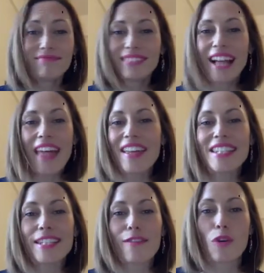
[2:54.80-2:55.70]
And
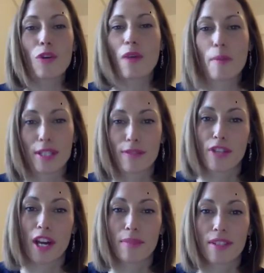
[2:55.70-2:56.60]
that's difficult at the best of
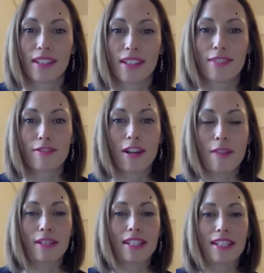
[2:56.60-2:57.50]
times, right?
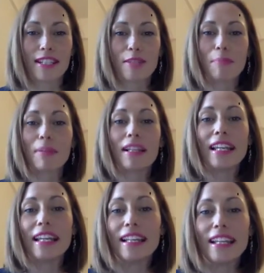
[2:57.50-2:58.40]
Because it is
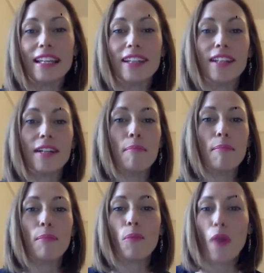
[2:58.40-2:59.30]
completely
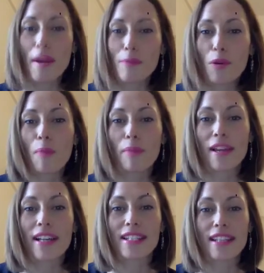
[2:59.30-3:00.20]
way more
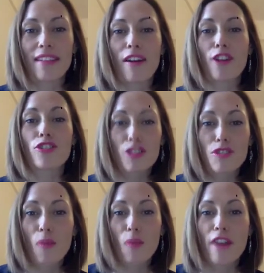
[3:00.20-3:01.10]
complex than our
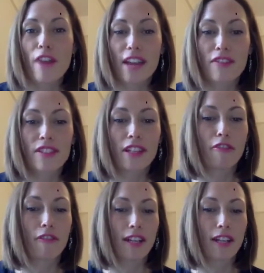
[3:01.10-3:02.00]
traditional way of accounting
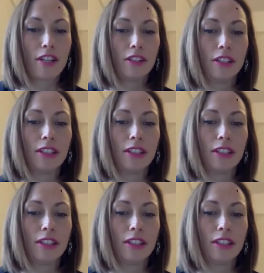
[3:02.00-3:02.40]
for value.